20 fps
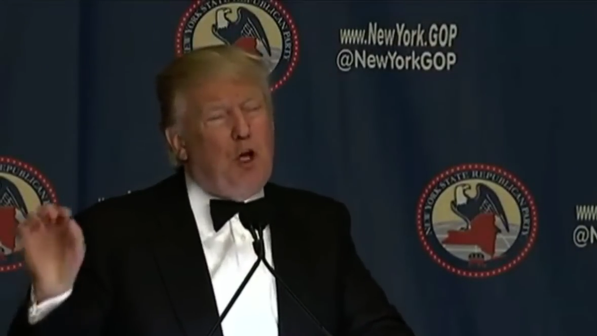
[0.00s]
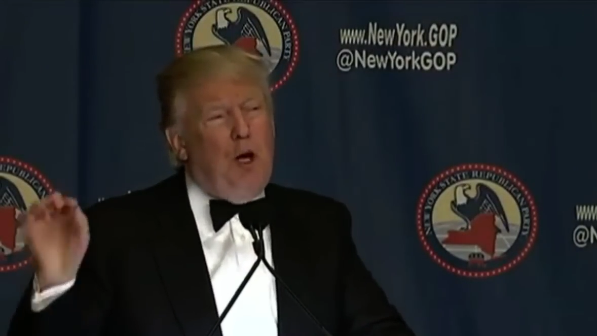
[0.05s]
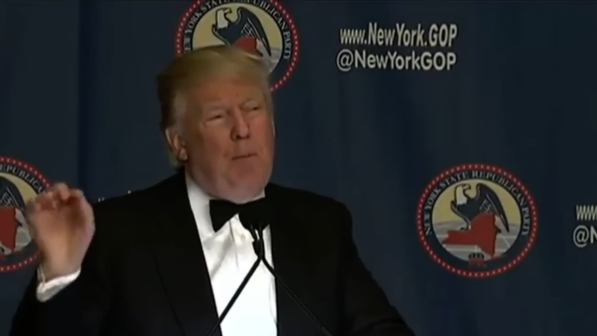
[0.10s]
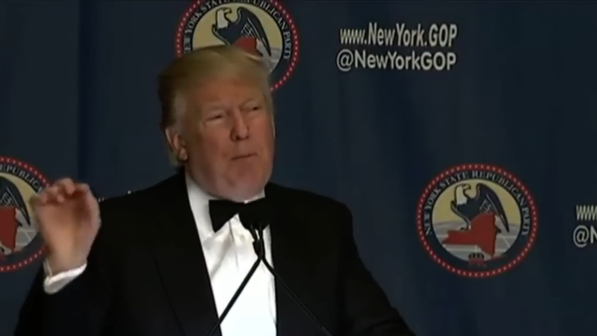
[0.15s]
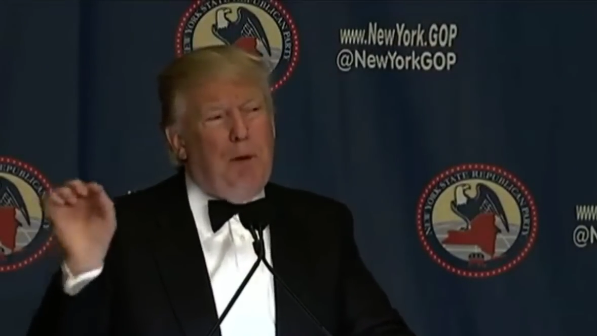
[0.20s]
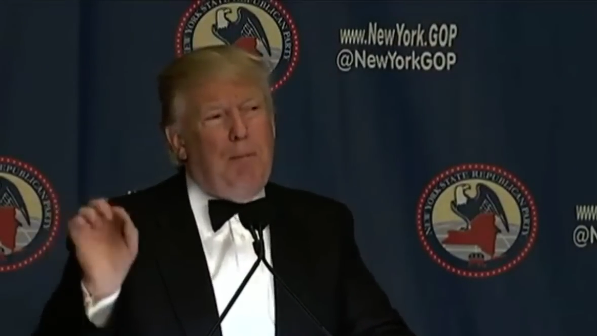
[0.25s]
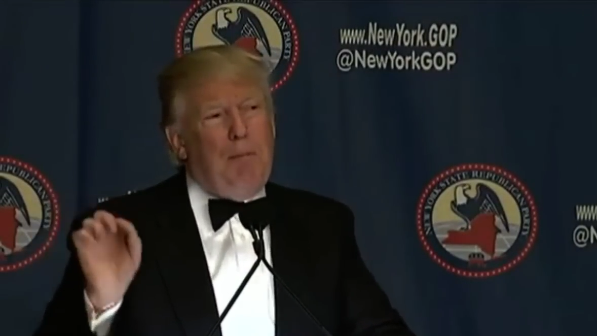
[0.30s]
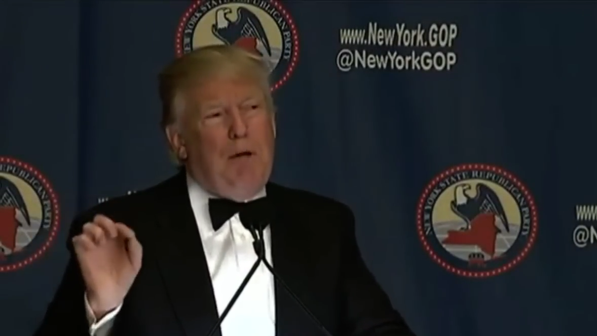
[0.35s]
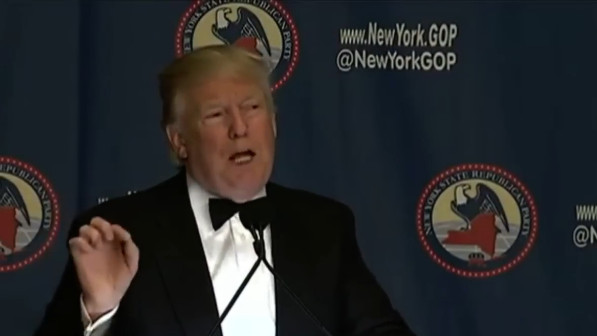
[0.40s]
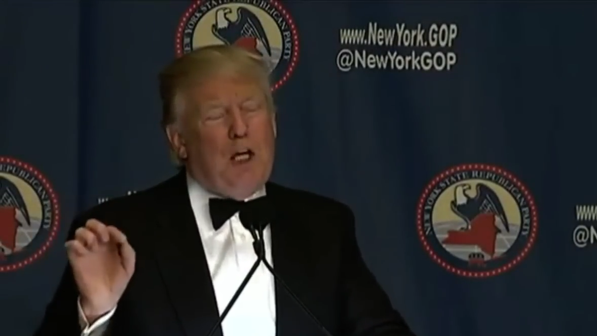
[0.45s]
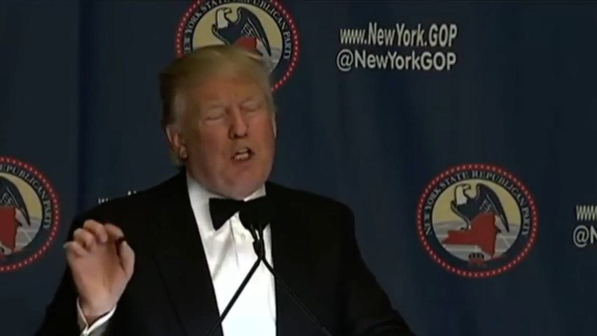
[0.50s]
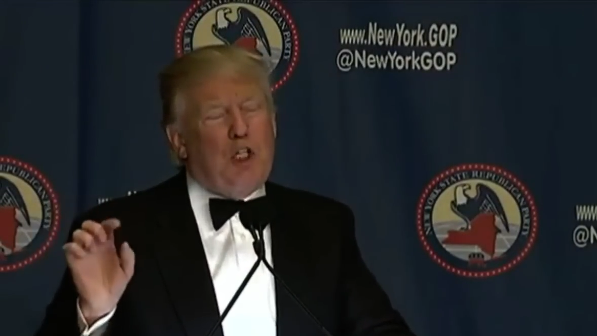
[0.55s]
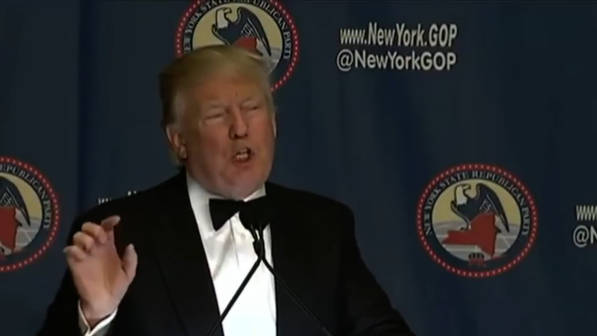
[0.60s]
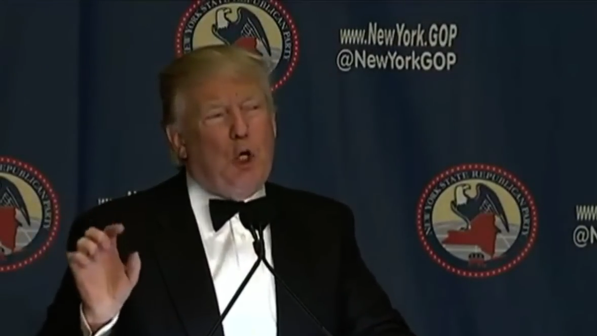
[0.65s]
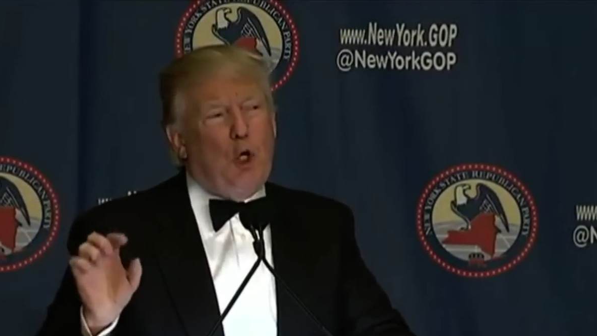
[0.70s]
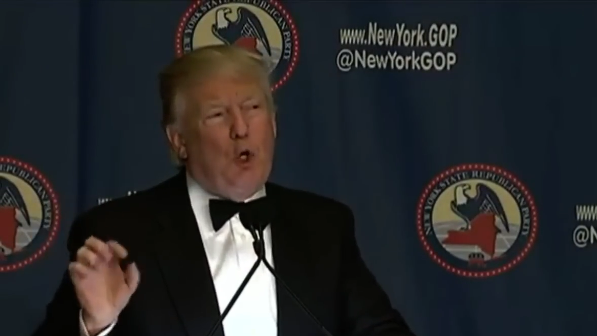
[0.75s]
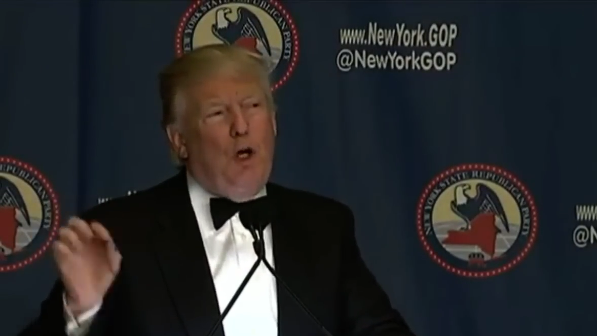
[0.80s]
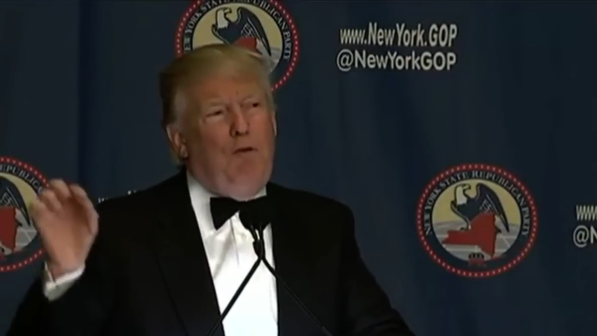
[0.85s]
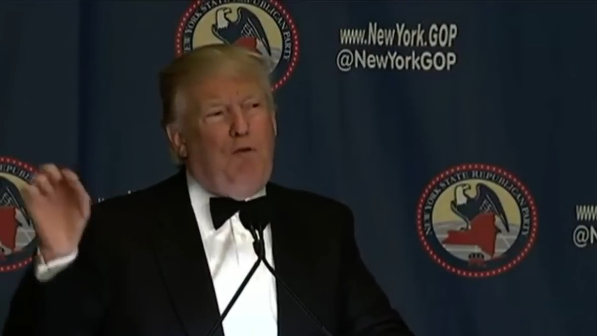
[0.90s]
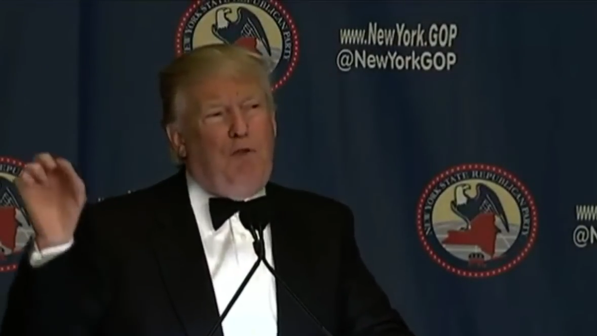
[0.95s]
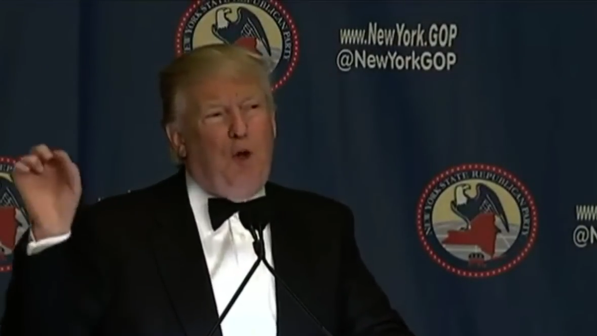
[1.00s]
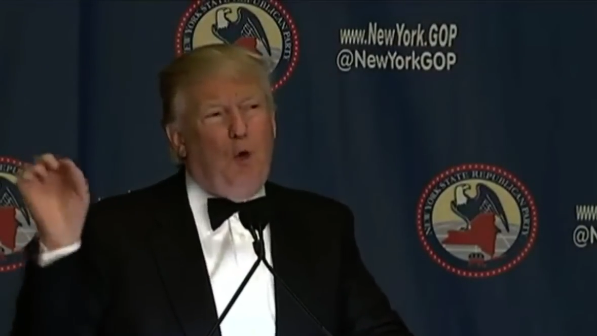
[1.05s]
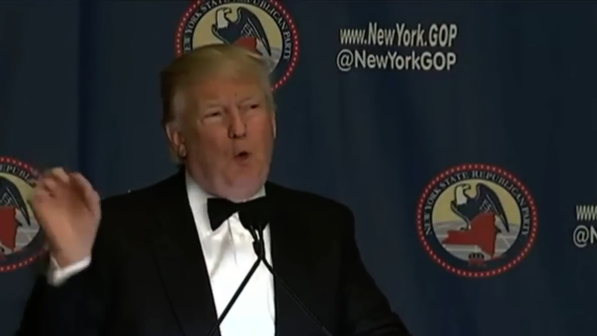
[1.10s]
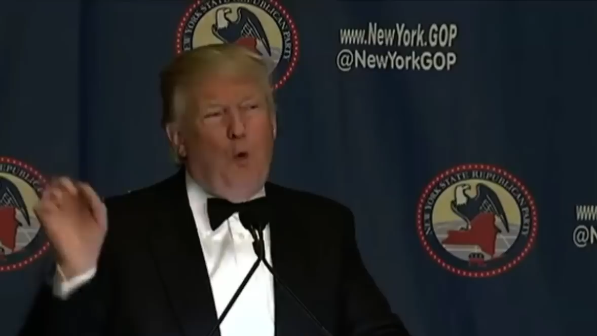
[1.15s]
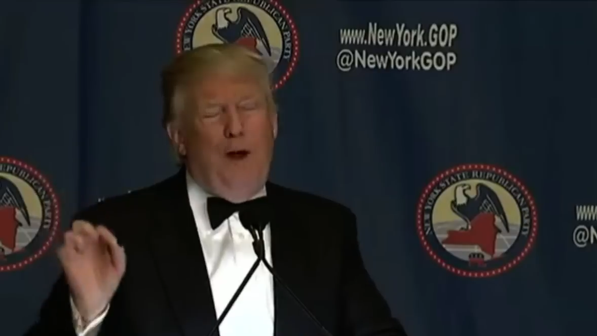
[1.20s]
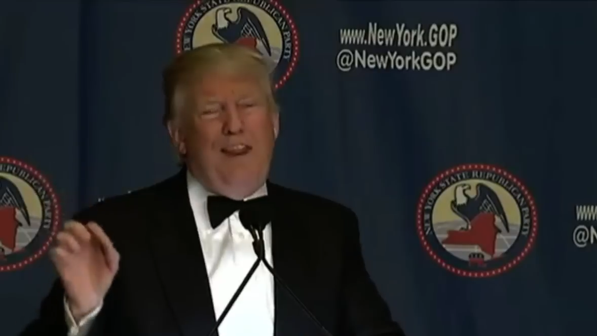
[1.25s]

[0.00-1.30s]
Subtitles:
Trump, let me ask you, if you